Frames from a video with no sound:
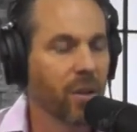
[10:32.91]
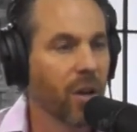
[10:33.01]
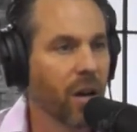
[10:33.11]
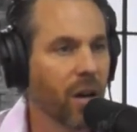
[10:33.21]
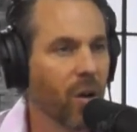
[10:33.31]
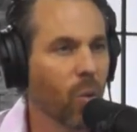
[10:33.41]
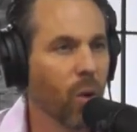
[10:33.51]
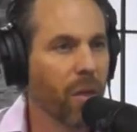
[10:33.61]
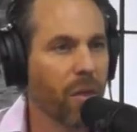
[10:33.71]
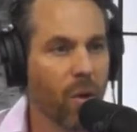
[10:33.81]

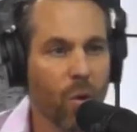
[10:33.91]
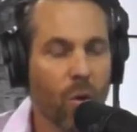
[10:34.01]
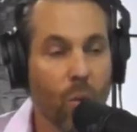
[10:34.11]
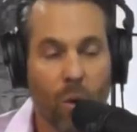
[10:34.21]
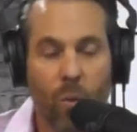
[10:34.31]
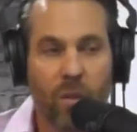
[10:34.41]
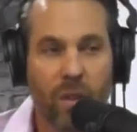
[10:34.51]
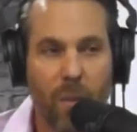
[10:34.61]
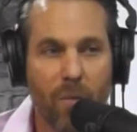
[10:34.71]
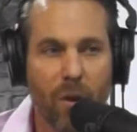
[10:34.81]
with what's
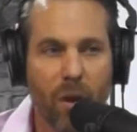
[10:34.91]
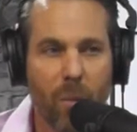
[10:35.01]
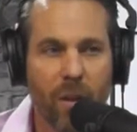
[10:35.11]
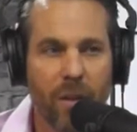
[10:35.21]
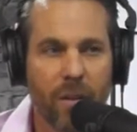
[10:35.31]
the name of your company?